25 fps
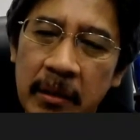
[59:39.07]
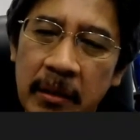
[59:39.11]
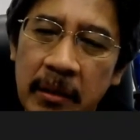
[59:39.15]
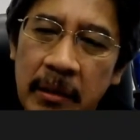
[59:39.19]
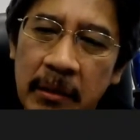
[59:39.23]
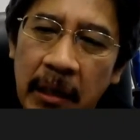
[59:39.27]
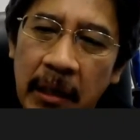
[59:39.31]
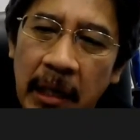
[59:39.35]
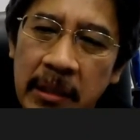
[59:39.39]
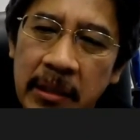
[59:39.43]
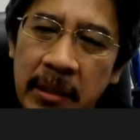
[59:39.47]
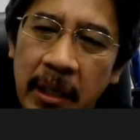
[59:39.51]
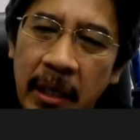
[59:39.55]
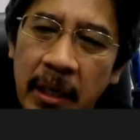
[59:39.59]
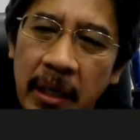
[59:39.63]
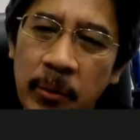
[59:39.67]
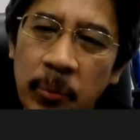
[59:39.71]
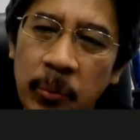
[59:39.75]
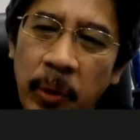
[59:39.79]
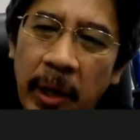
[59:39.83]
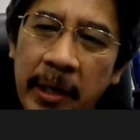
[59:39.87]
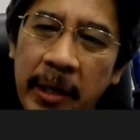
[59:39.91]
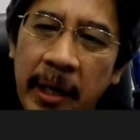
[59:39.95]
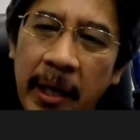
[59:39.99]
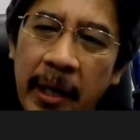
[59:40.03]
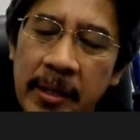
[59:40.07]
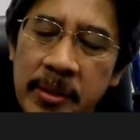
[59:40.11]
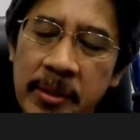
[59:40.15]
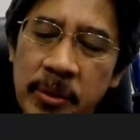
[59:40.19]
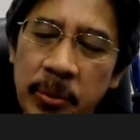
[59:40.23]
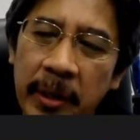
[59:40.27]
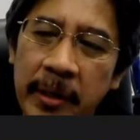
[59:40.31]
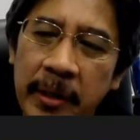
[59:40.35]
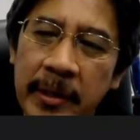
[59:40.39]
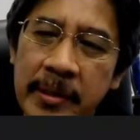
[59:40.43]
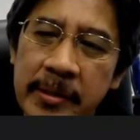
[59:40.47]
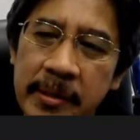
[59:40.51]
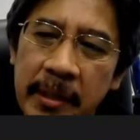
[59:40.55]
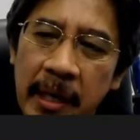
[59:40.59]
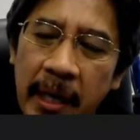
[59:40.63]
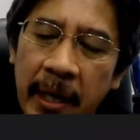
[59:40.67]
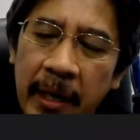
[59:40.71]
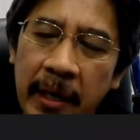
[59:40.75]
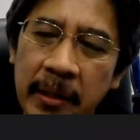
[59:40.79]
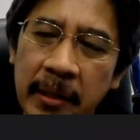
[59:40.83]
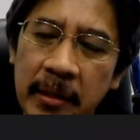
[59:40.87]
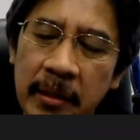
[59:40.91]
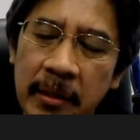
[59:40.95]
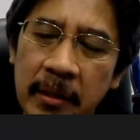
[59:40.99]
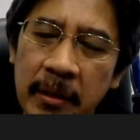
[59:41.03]
I think one has to
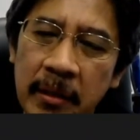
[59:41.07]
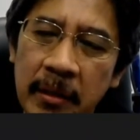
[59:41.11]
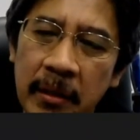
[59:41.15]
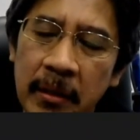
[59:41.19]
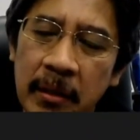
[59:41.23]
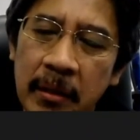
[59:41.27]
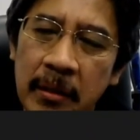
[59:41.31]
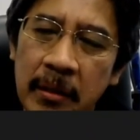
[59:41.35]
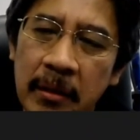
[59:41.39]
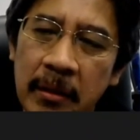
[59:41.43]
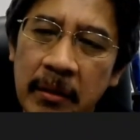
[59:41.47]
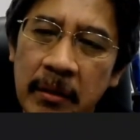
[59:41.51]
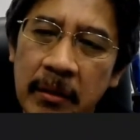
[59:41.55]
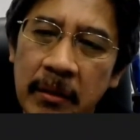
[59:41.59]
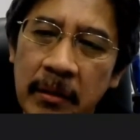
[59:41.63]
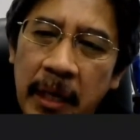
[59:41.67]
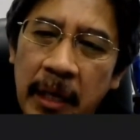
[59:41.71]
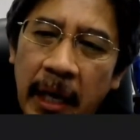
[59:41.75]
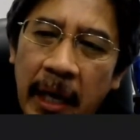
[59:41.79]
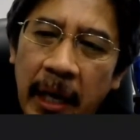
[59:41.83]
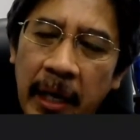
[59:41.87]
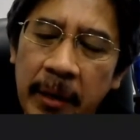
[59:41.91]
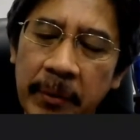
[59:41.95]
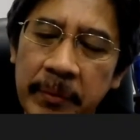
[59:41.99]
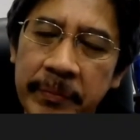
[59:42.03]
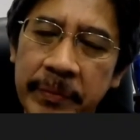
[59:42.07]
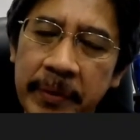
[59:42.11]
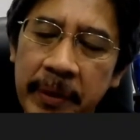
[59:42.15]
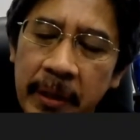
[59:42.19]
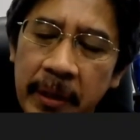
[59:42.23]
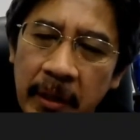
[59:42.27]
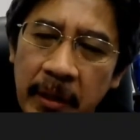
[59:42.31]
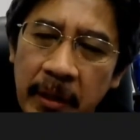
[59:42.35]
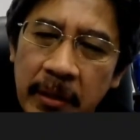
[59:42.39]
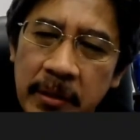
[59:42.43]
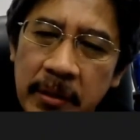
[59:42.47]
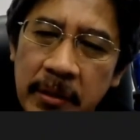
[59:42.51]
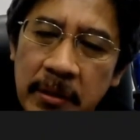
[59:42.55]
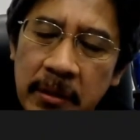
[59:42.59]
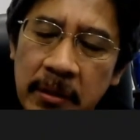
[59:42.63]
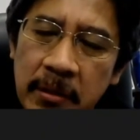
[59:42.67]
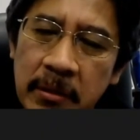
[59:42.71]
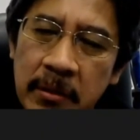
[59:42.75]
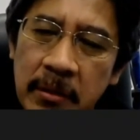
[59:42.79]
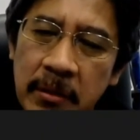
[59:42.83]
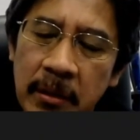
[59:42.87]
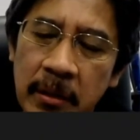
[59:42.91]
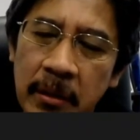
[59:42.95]
understand that first,